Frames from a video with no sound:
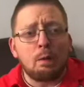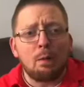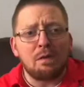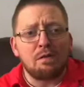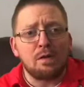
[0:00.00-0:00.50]

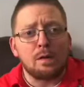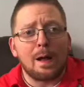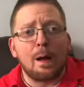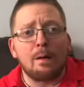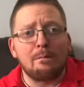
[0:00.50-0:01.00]
question I
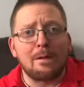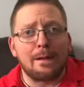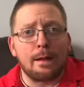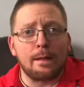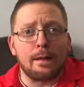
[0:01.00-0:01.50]
often
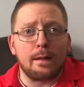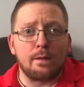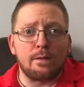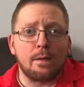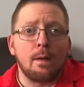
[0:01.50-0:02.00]
get
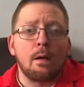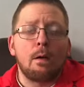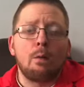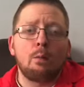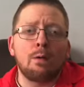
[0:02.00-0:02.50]
is,
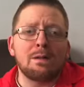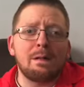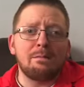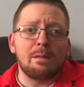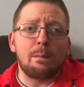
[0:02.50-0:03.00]
what
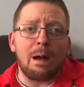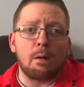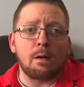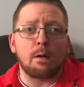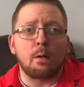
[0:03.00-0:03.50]
if the
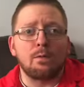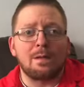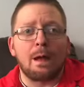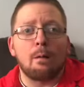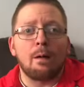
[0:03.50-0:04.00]
power goes
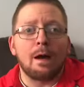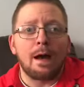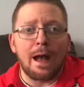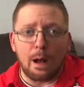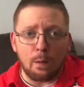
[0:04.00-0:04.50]
out?
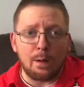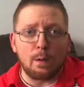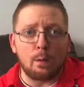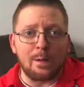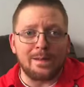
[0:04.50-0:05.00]
How are you
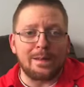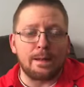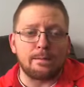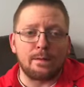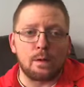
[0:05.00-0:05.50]
going to
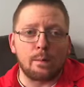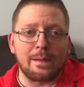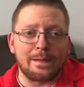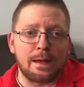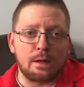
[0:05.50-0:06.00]
get to your
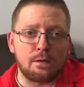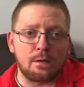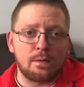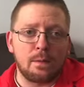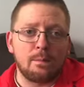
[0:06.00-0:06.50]

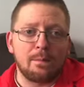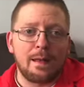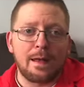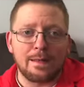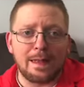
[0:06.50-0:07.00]
medications?
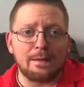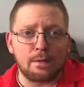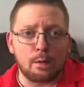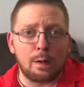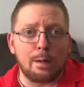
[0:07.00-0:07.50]
And that's a
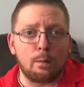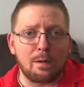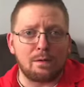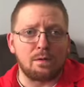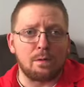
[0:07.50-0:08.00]
great
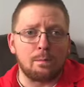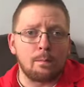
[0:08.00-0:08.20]
question.